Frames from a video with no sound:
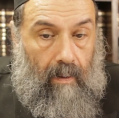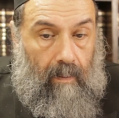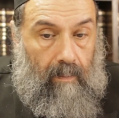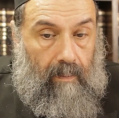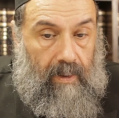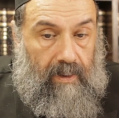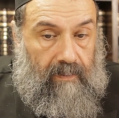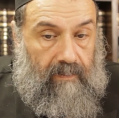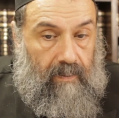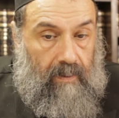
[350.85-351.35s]

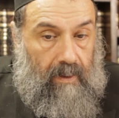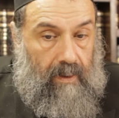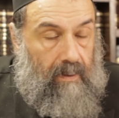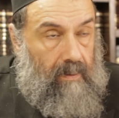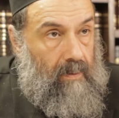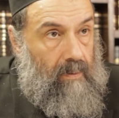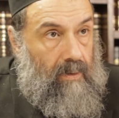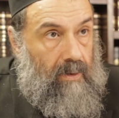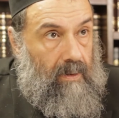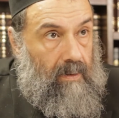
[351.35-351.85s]
But for
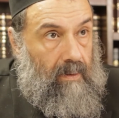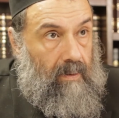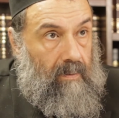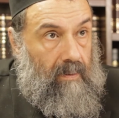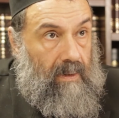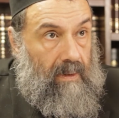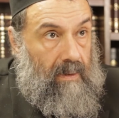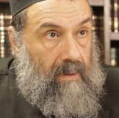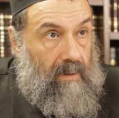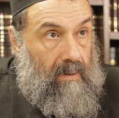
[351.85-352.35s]
Kedushin you
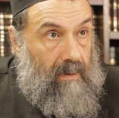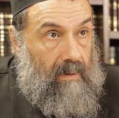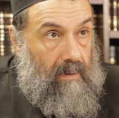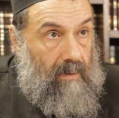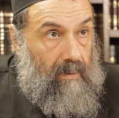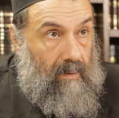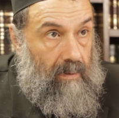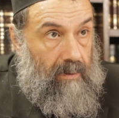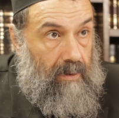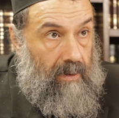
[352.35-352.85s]
need
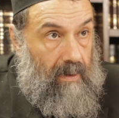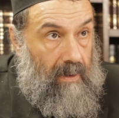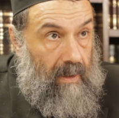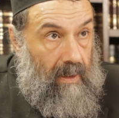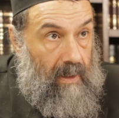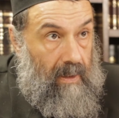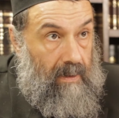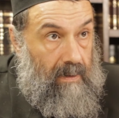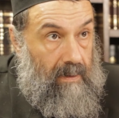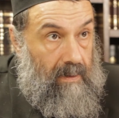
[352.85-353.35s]
kosher
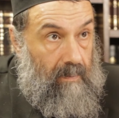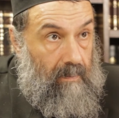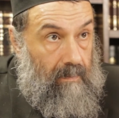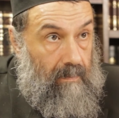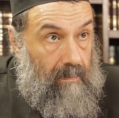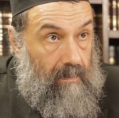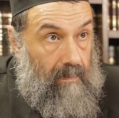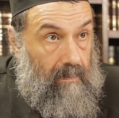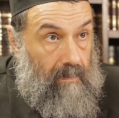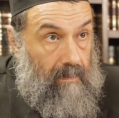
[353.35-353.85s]
Eidim
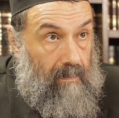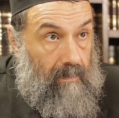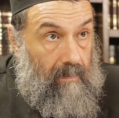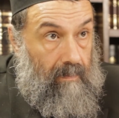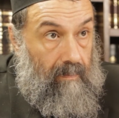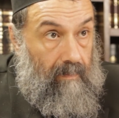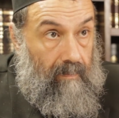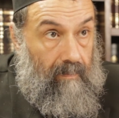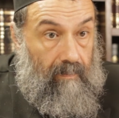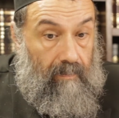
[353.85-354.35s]

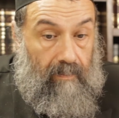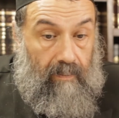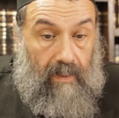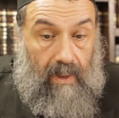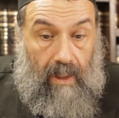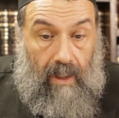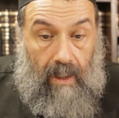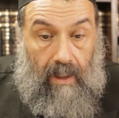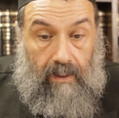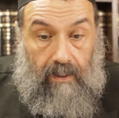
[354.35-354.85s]

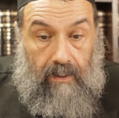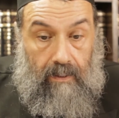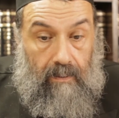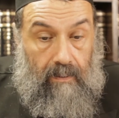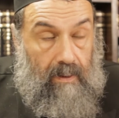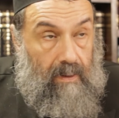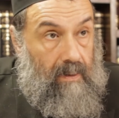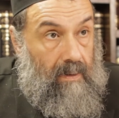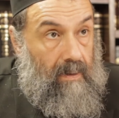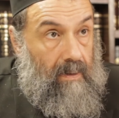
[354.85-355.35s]
and you
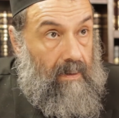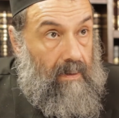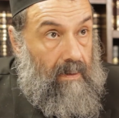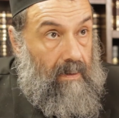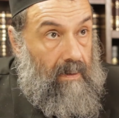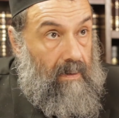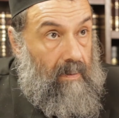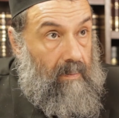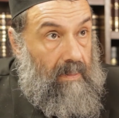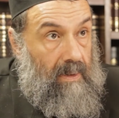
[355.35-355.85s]
need
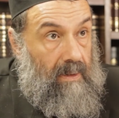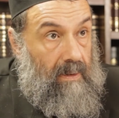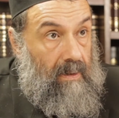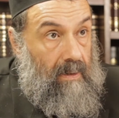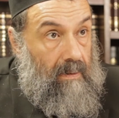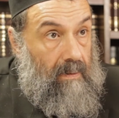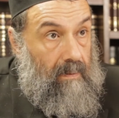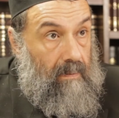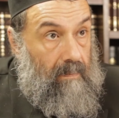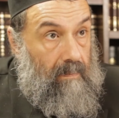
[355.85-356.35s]
a
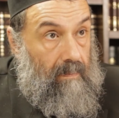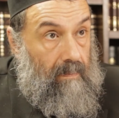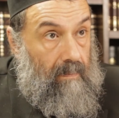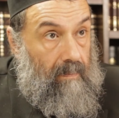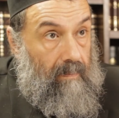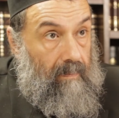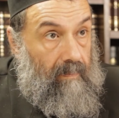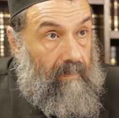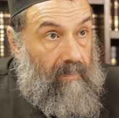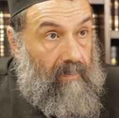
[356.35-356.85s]
minyan.
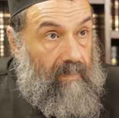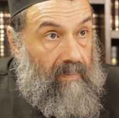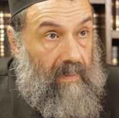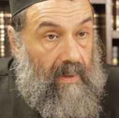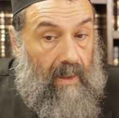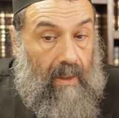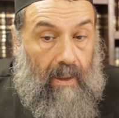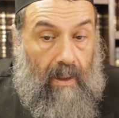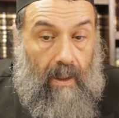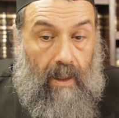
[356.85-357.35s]

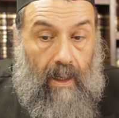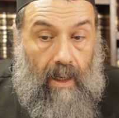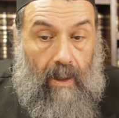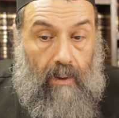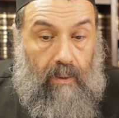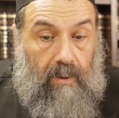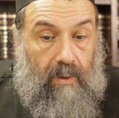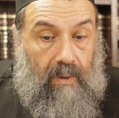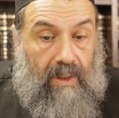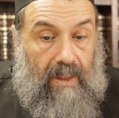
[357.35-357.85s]

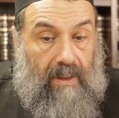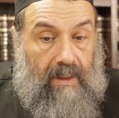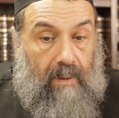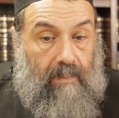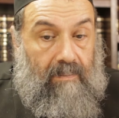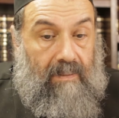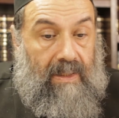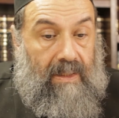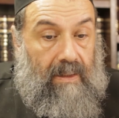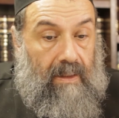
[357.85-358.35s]
How you get a
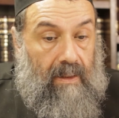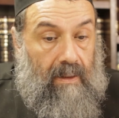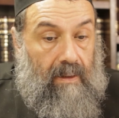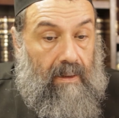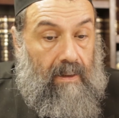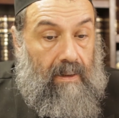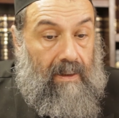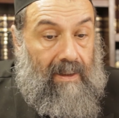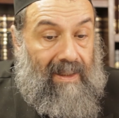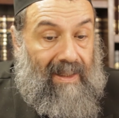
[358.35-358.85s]

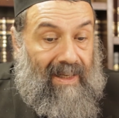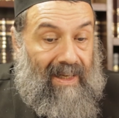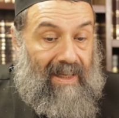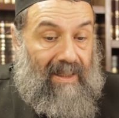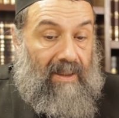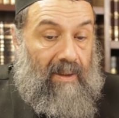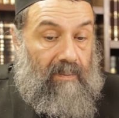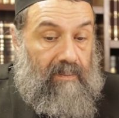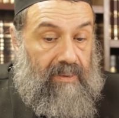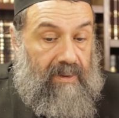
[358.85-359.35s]
minyan
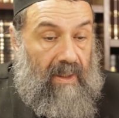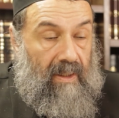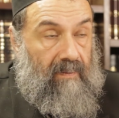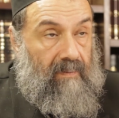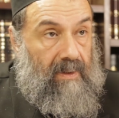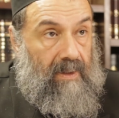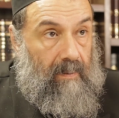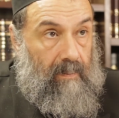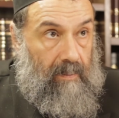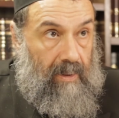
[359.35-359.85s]
in a
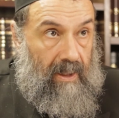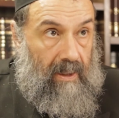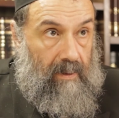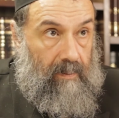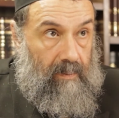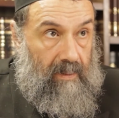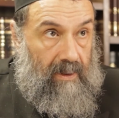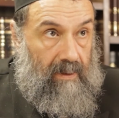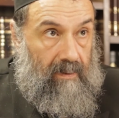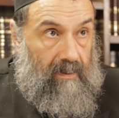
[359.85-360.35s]
private
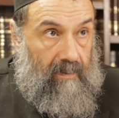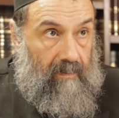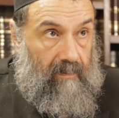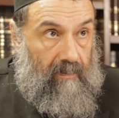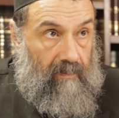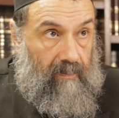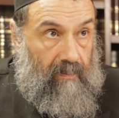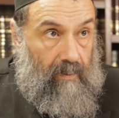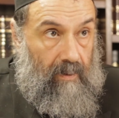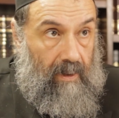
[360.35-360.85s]
apartment
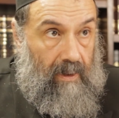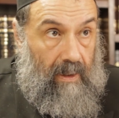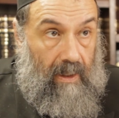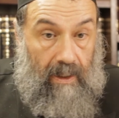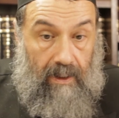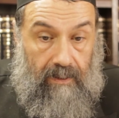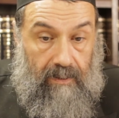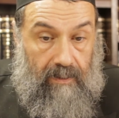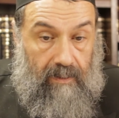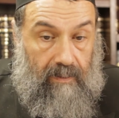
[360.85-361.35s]
for
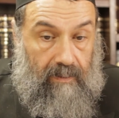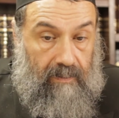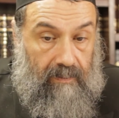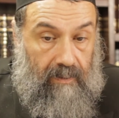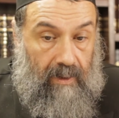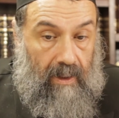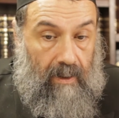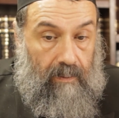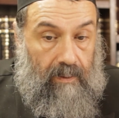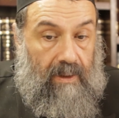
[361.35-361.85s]

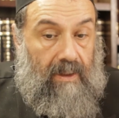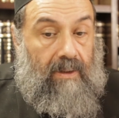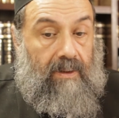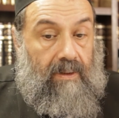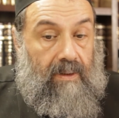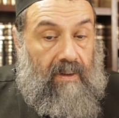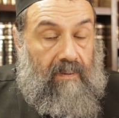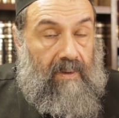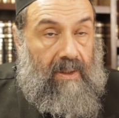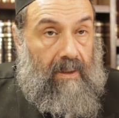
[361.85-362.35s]
underground
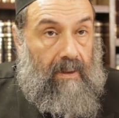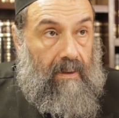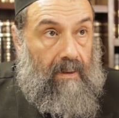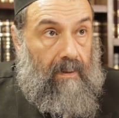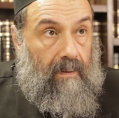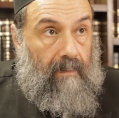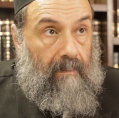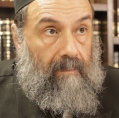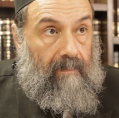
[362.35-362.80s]
activity